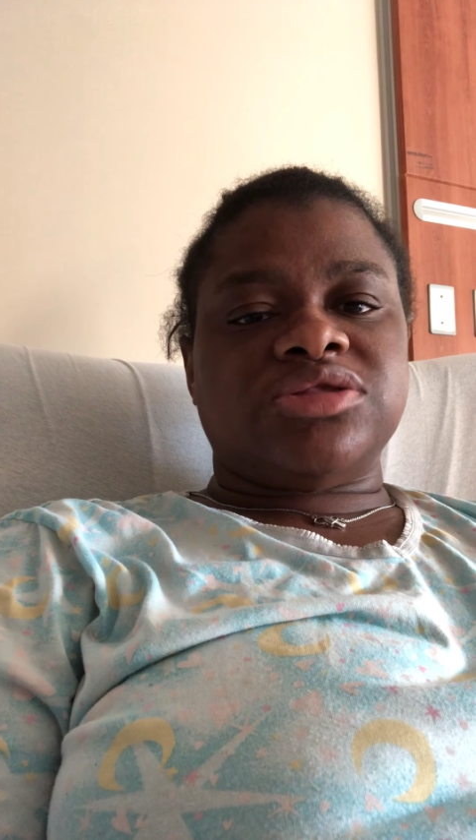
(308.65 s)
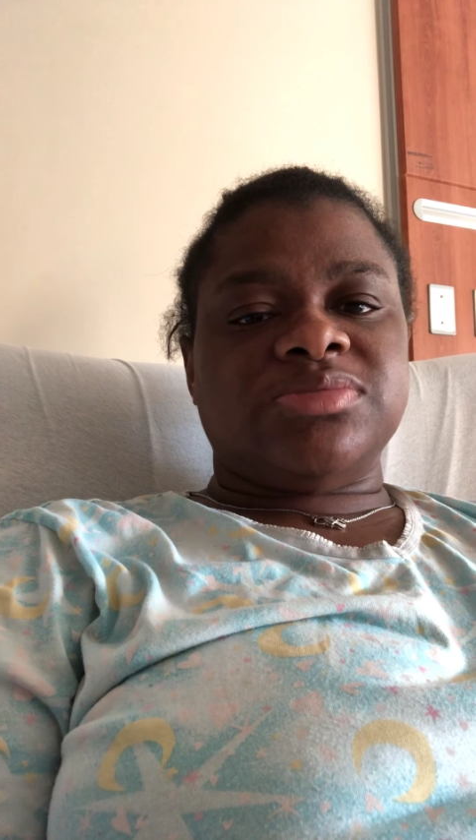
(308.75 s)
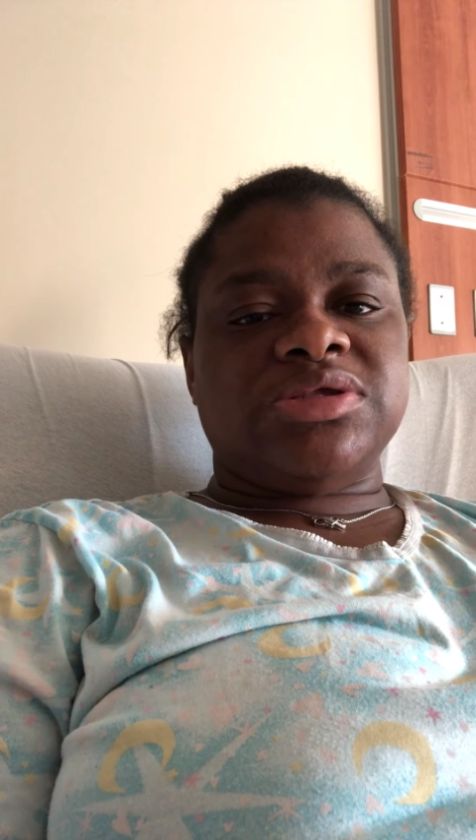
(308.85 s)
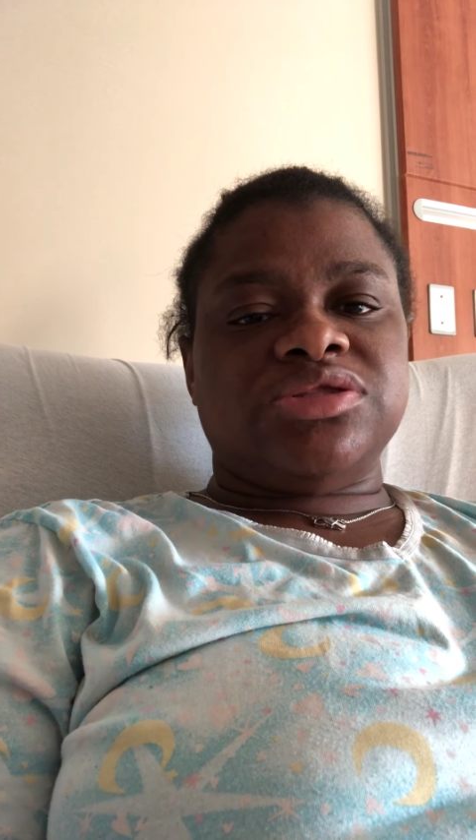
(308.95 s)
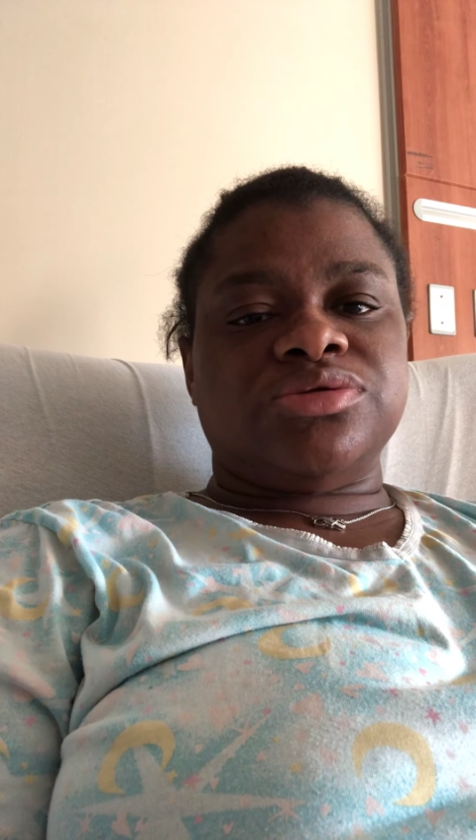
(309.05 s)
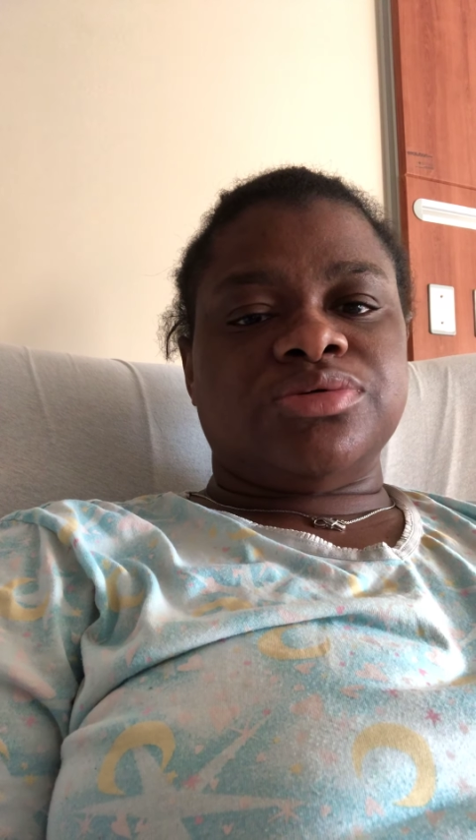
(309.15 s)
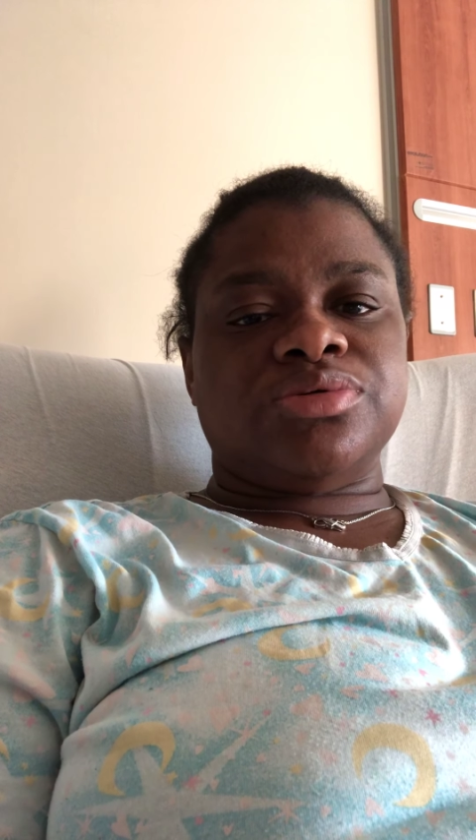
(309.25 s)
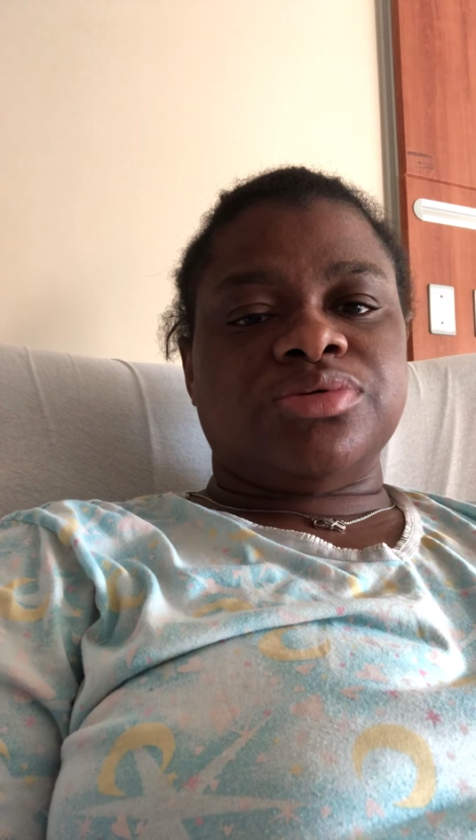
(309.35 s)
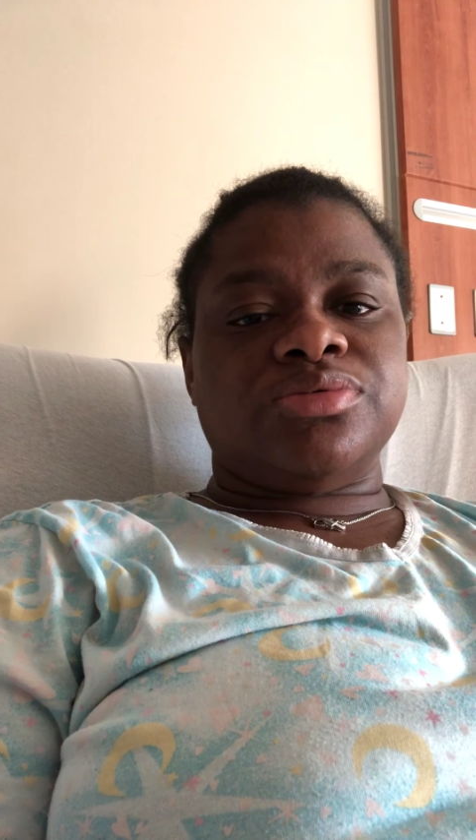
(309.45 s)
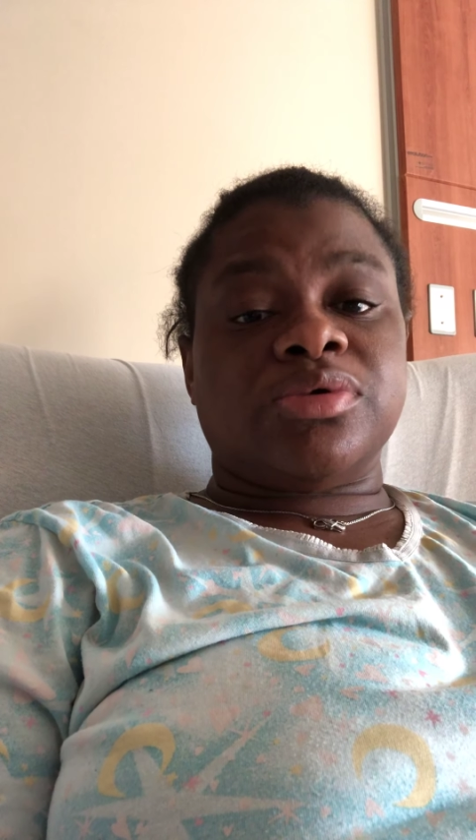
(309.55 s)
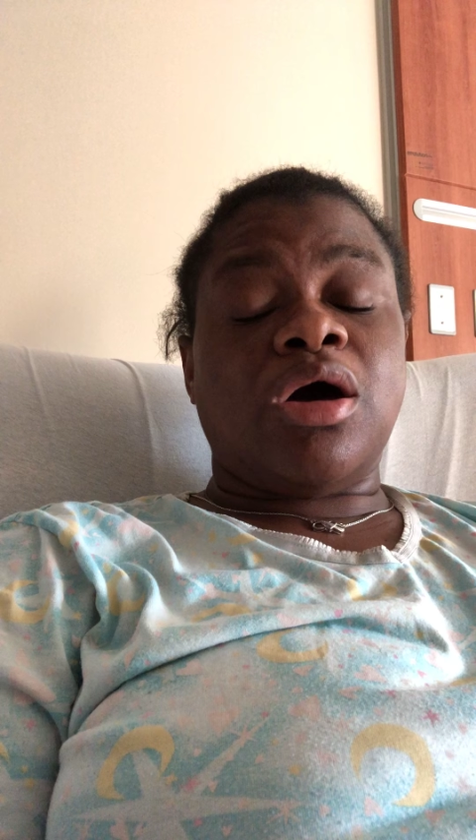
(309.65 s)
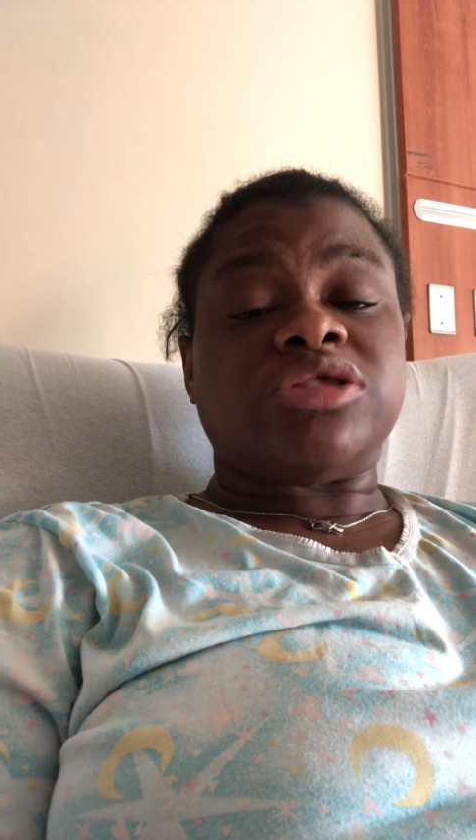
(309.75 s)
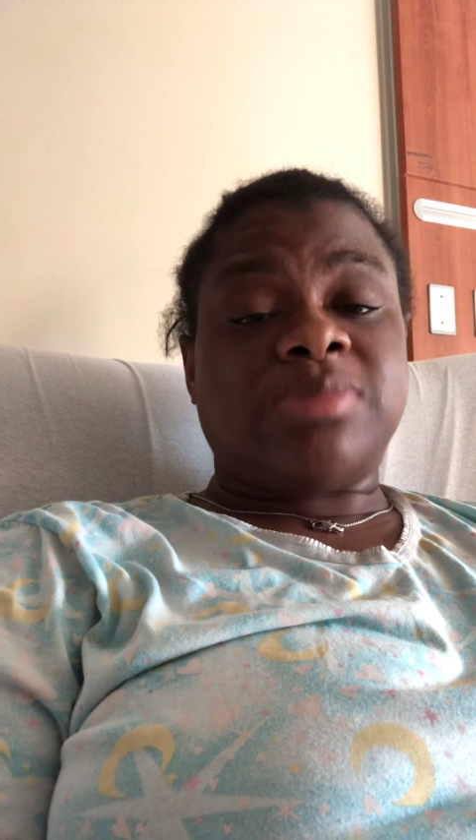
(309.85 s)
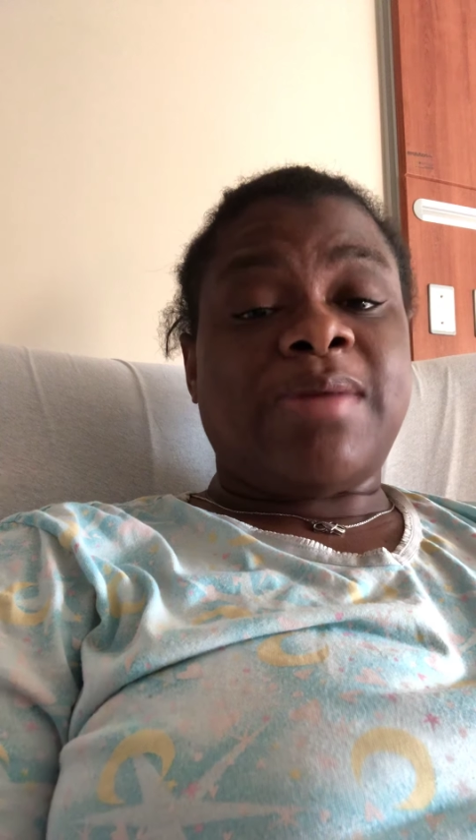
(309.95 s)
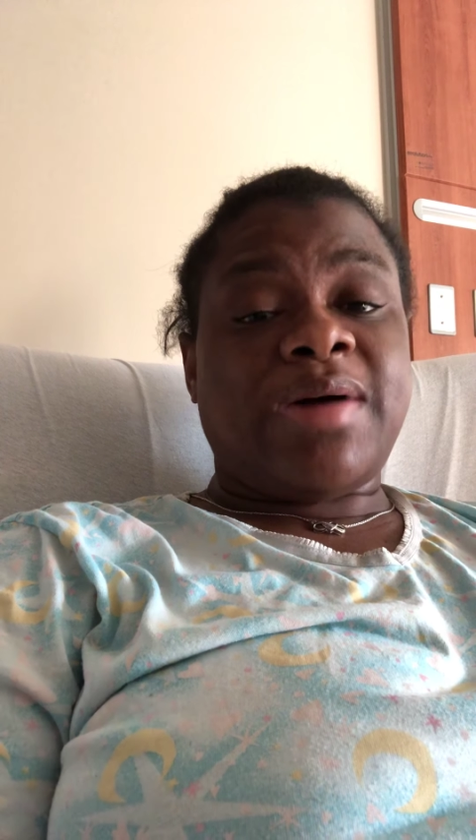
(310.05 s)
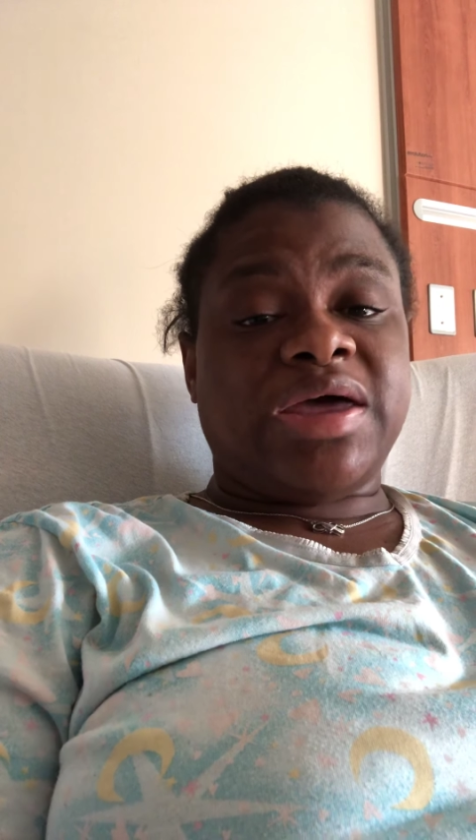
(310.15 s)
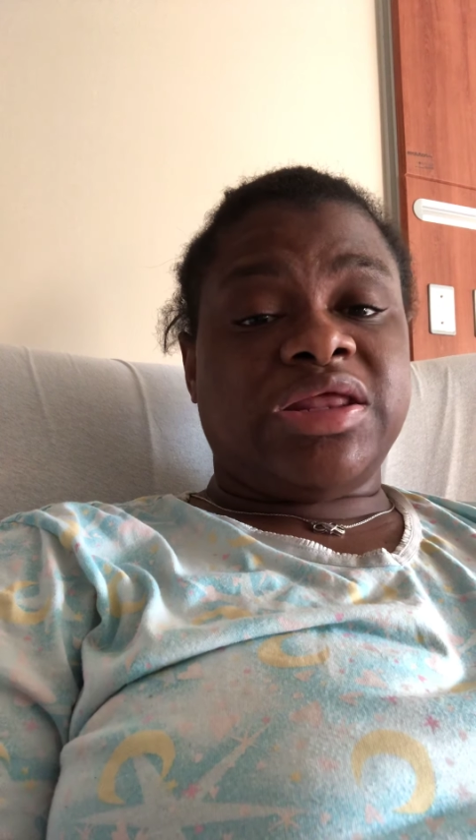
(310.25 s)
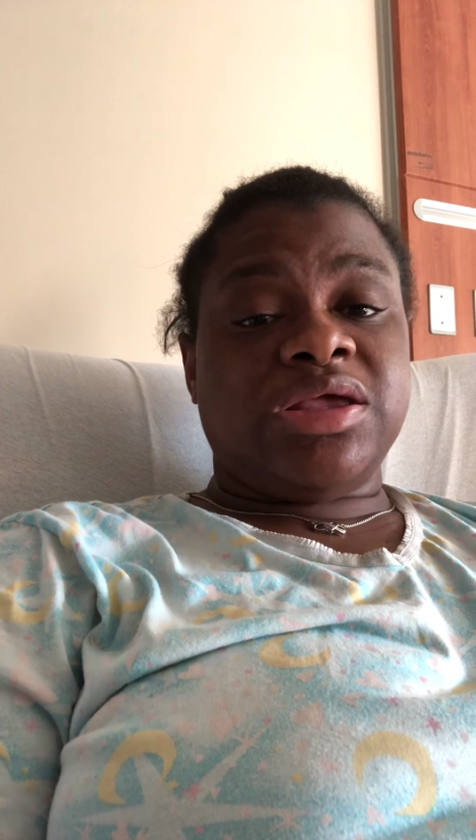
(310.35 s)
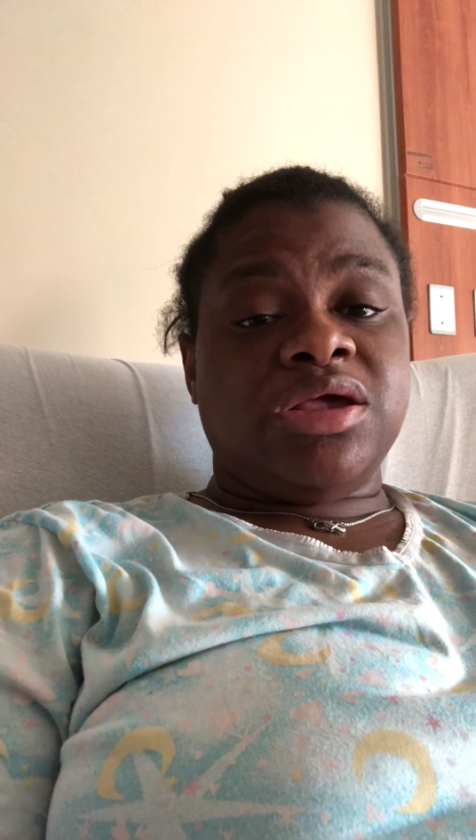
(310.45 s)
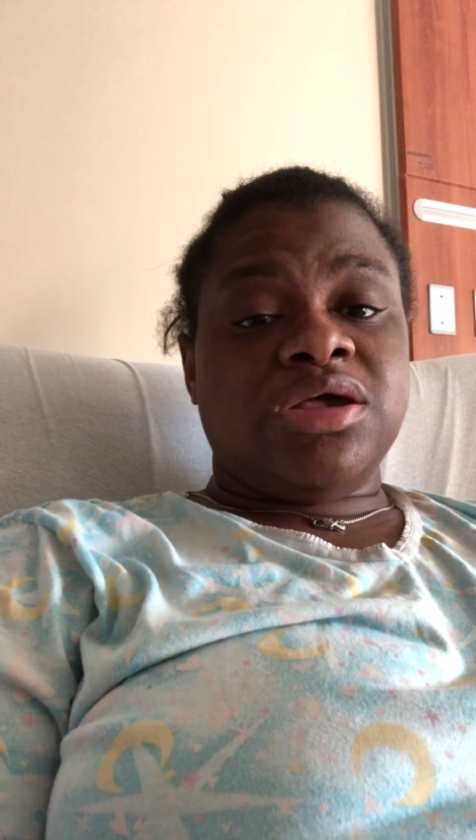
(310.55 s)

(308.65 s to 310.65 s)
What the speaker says: my body